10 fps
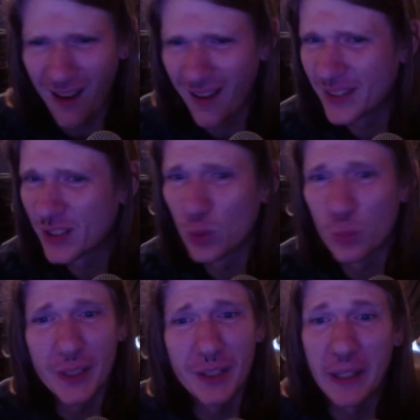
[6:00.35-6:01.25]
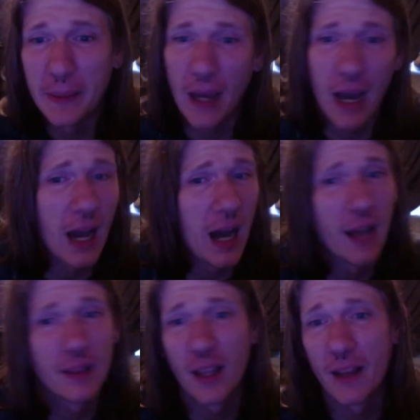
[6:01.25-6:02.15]
This is weird. I
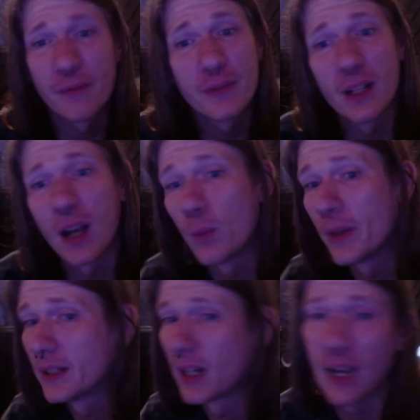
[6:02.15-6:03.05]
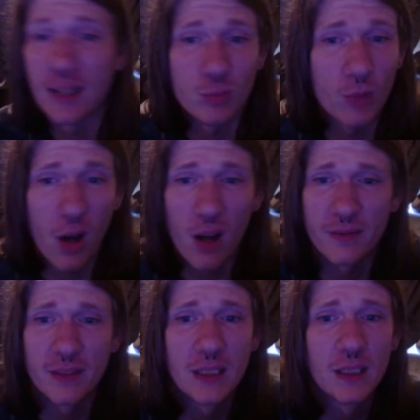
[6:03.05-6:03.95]
left and I went and I got some
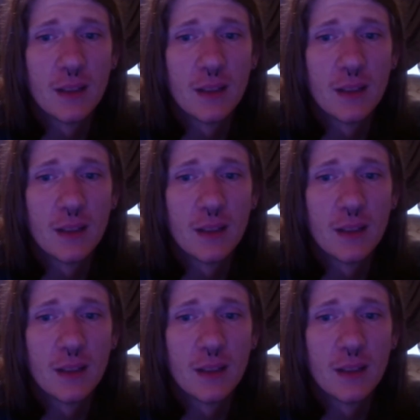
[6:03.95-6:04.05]
coffee.